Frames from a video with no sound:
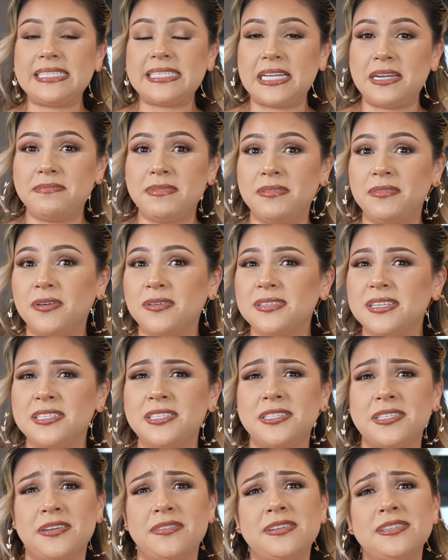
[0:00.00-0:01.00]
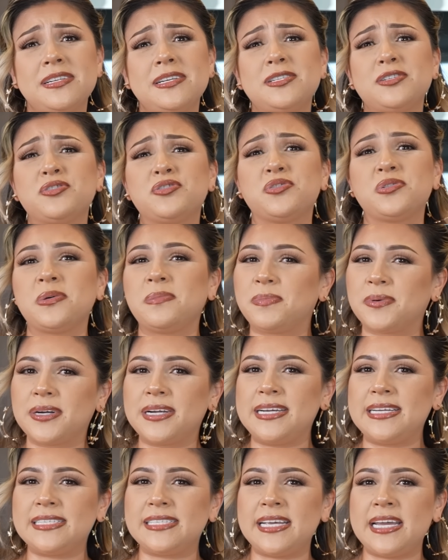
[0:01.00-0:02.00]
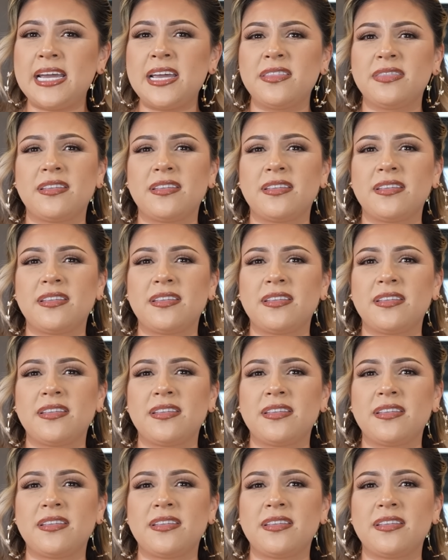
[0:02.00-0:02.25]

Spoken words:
cinnamon rolls is seriously super easy.